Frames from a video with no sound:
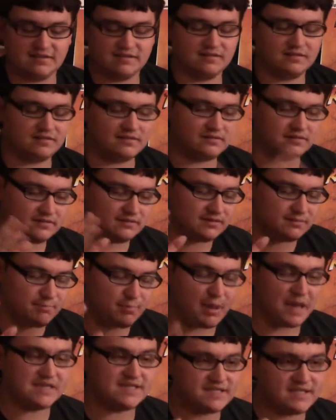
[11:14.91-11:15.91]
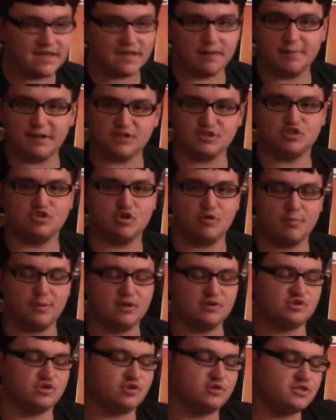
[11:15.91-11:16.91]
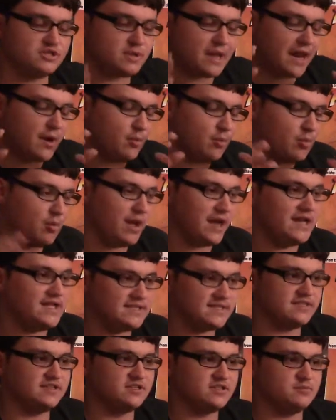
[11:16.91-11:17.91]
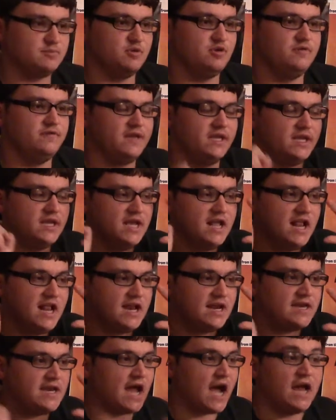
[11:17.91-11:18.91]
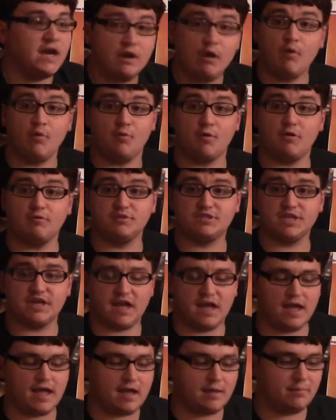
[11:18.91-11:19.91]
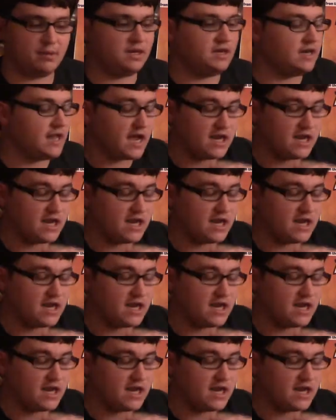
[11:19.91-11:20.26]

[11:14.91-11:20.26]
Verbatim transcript: The, the, the best thing about Snowpiercer is that I went into this movie not knowing what was going to happen,